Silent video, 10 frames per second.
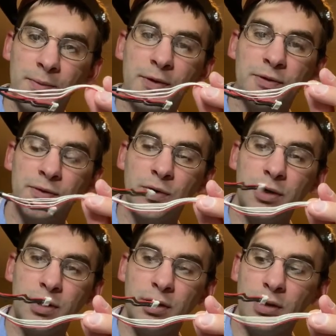that you're
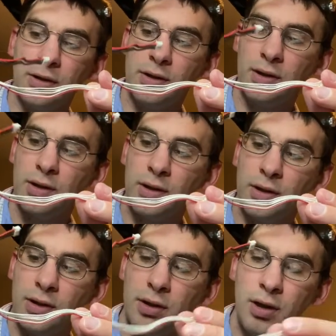working on.
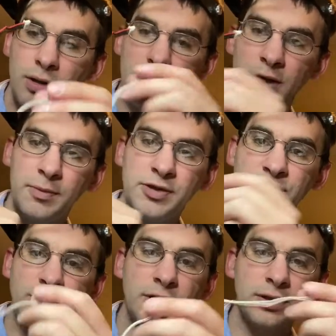And you might be
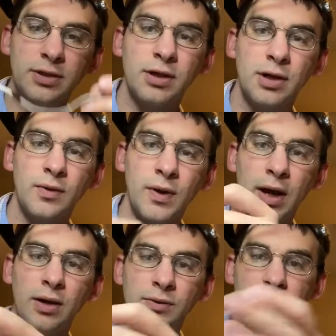chasing it
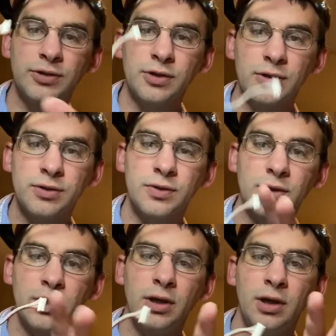around the circuitry